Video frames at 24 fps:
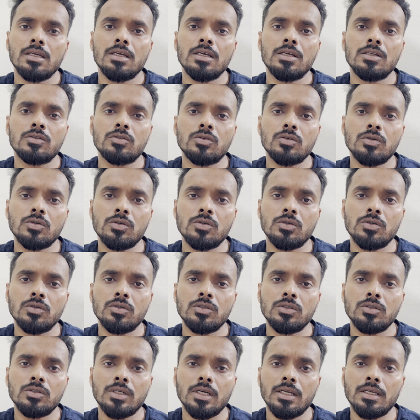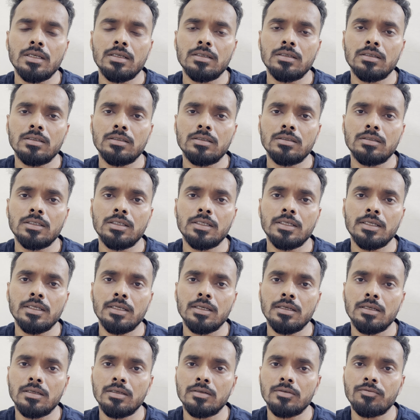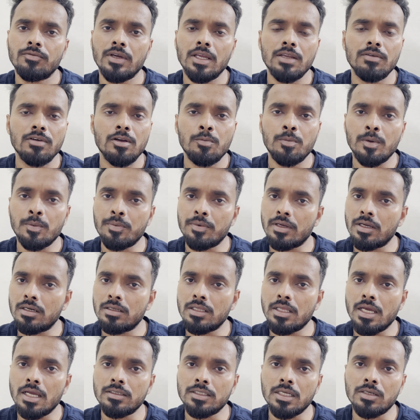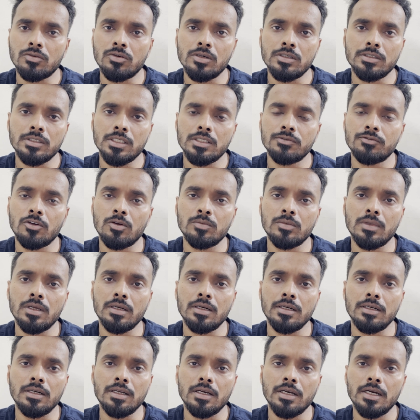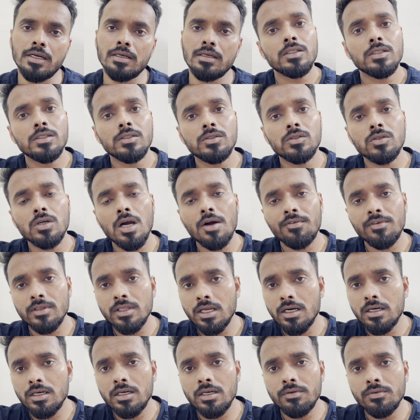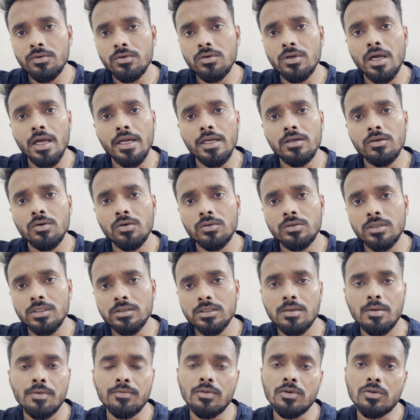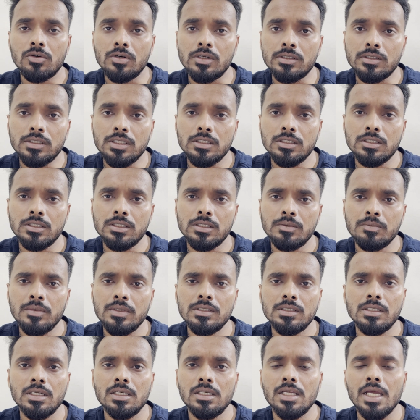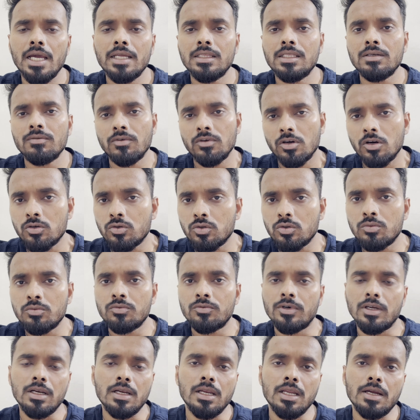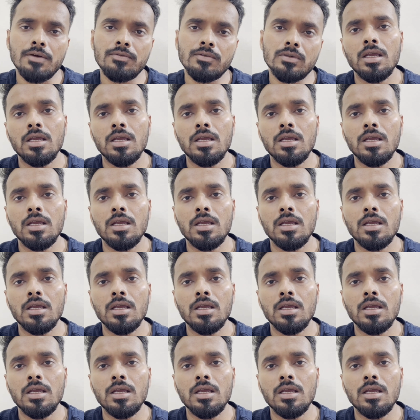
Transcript: So you can very well prepare the HR questions from the internet. So after the interview, I noticed some of the questions. So basically, I think one or two were left.